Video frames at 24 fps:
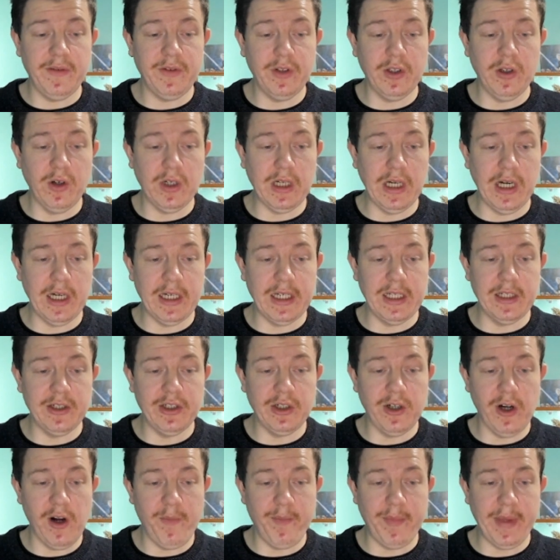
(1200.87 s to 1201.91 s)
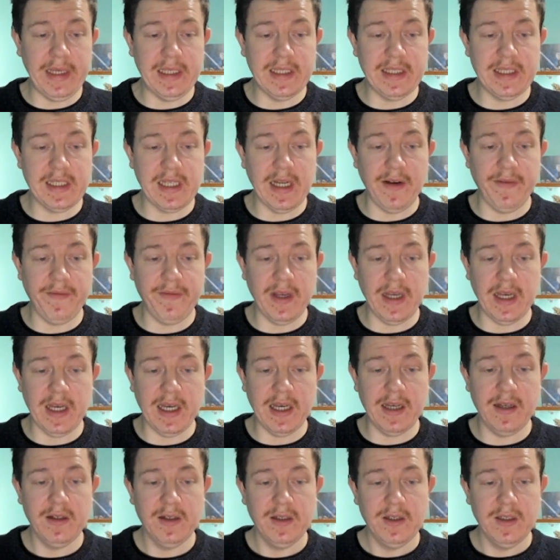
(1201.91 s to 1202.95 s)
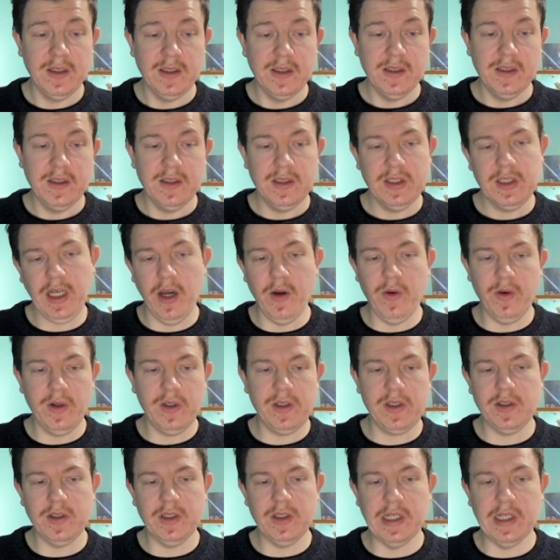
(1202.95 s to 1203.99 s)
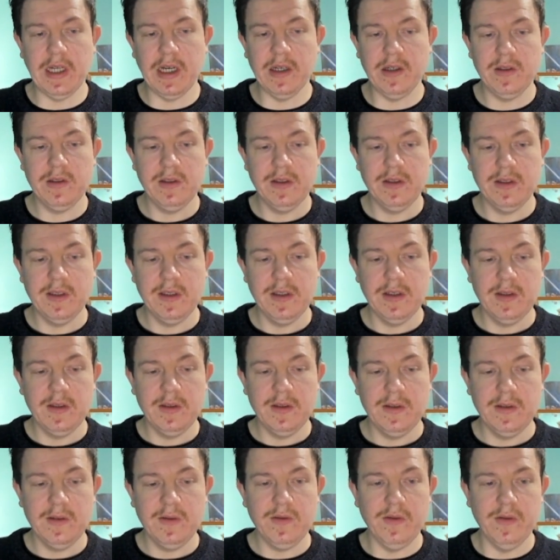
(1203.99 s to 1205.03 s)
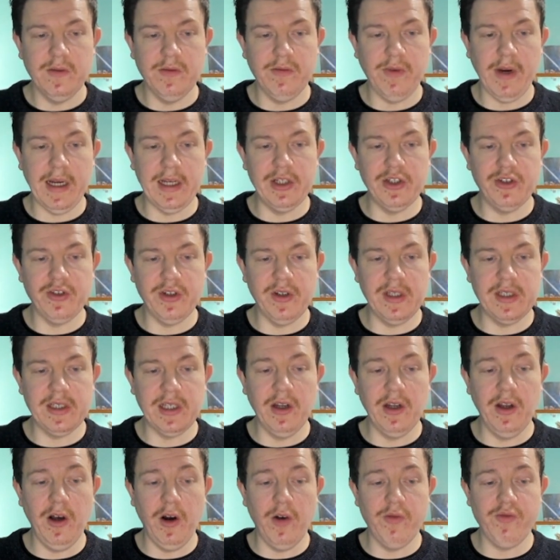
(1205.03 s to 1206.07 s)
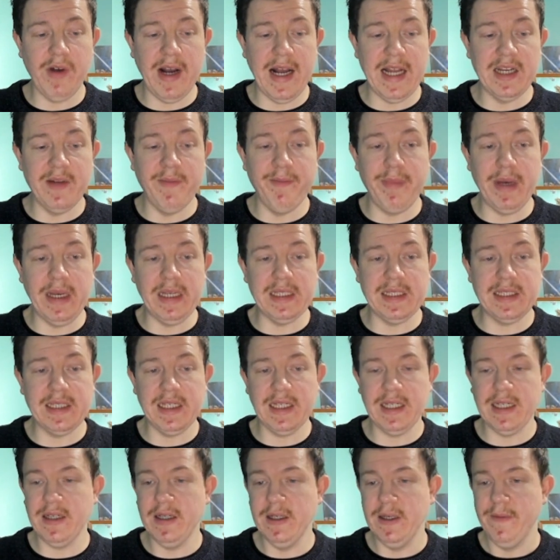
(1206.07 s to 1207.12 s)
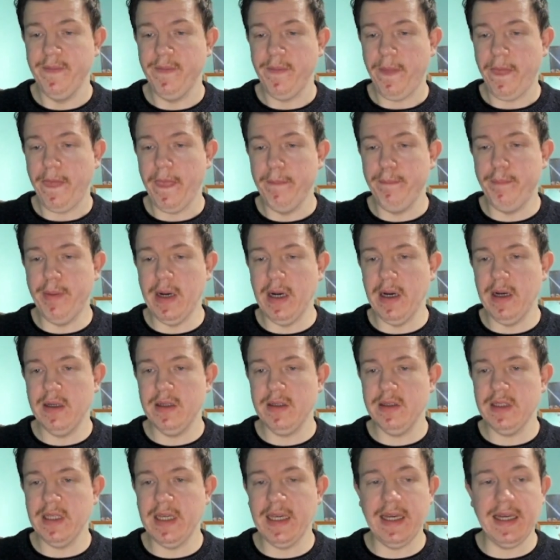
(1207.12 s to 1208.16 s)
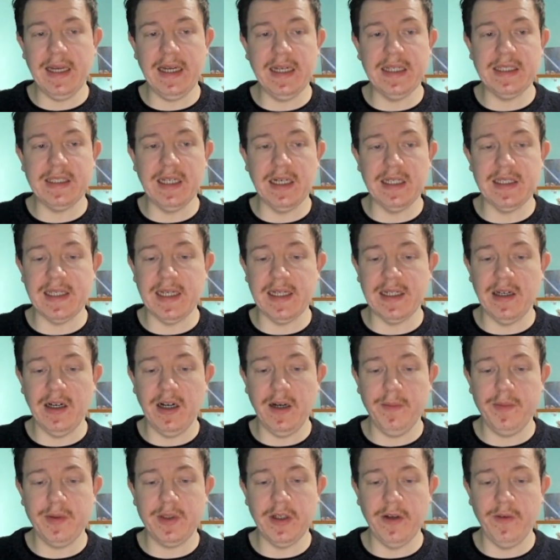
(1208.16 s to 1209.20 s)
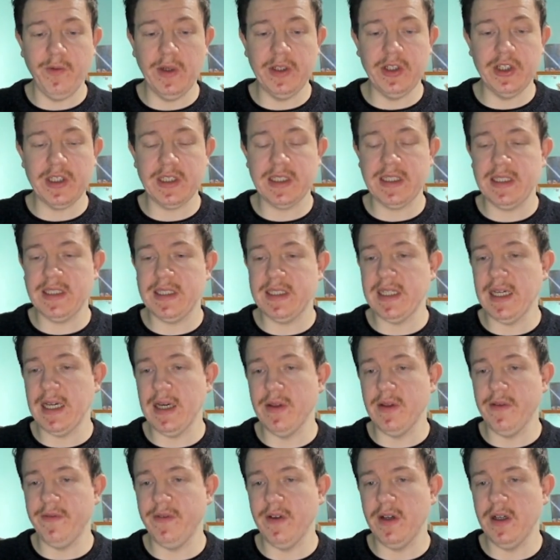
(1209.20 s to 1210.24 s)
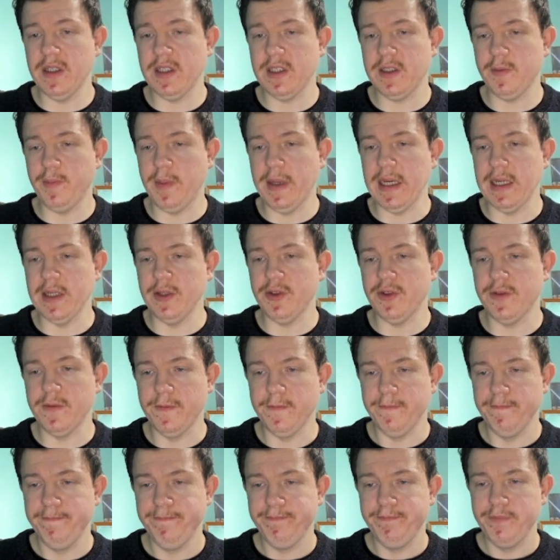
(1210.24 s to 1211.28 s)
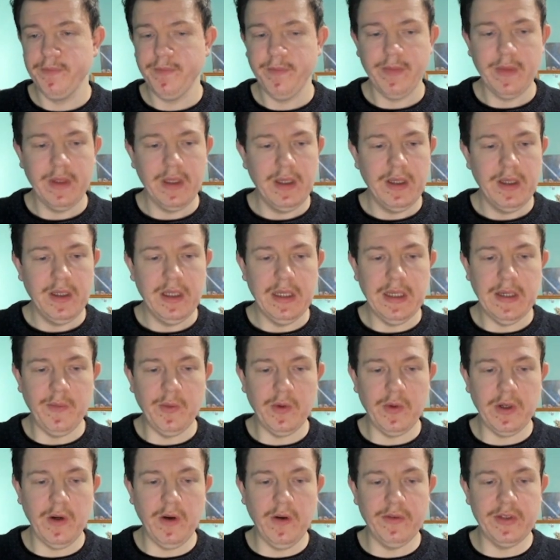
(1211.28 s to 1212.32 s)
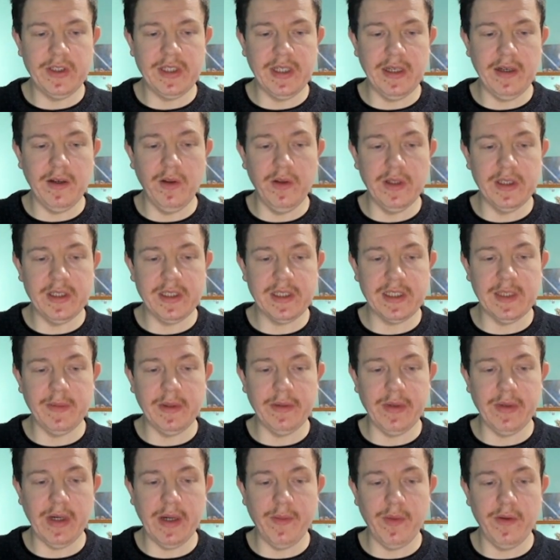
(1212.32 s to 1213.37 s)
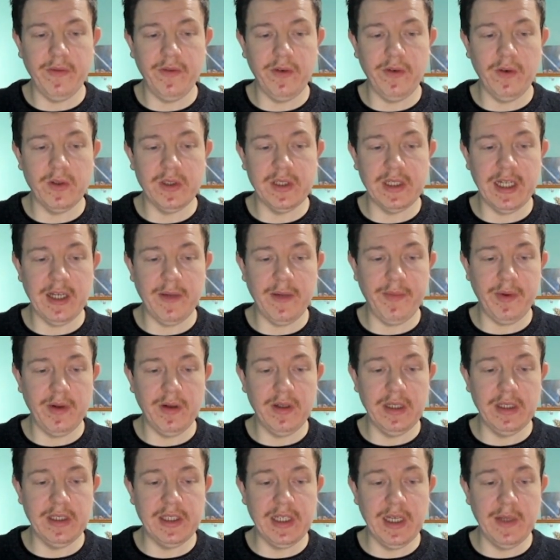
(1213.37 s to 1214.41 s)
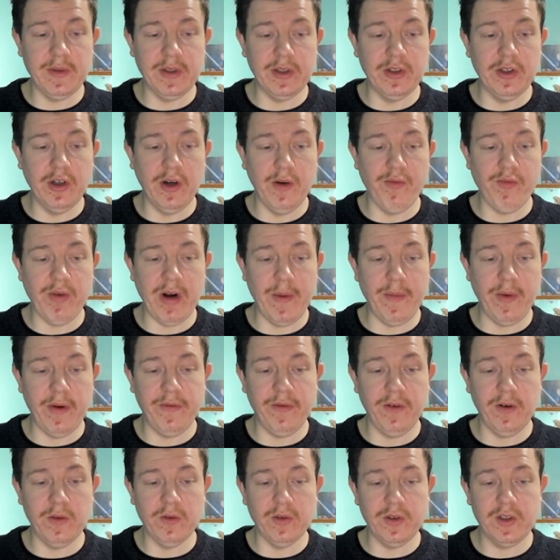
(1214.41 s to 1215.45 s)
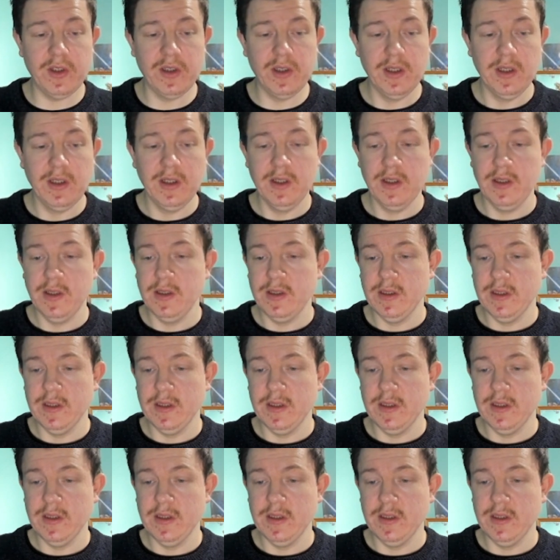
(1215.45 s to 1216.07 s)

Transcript: stuff, you got Guardian, you got Beast stuff here, Cokes, you know, Ranger. There's a lot of random bits here, but it does add up. So if we just stay on the first page, and we'll go, obviously a lot of this is going to be rainbow foils here, but in terms of non-rainbow foils,